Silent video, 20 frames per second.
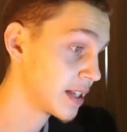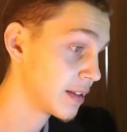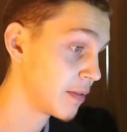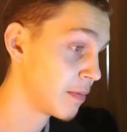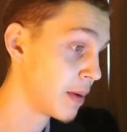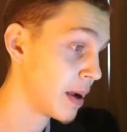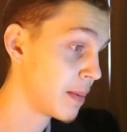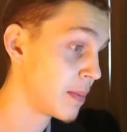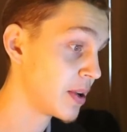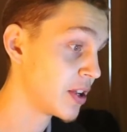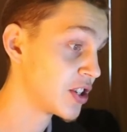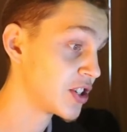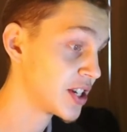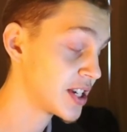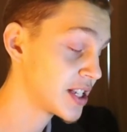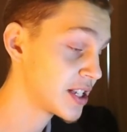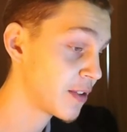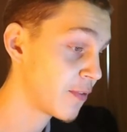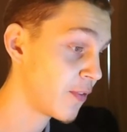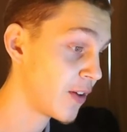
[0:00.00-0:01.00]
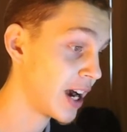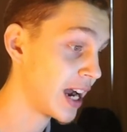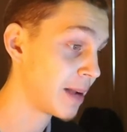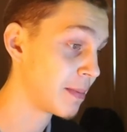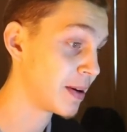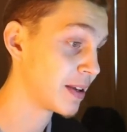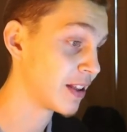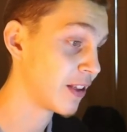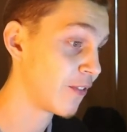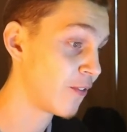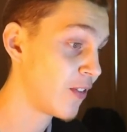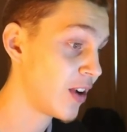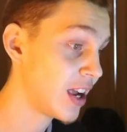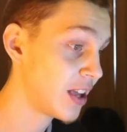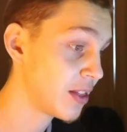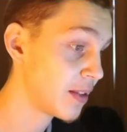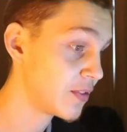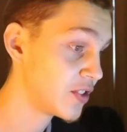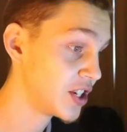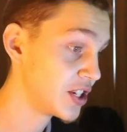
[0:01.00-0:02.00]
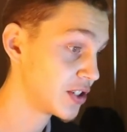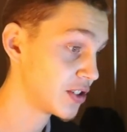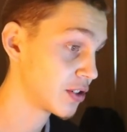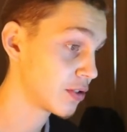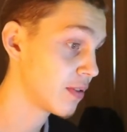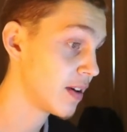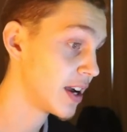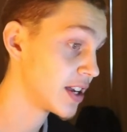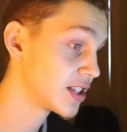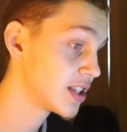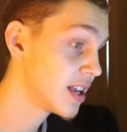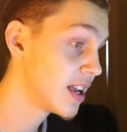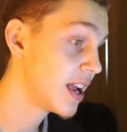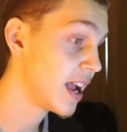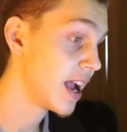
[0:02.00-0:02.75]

that we might be justified by the faith of Jesus Christ,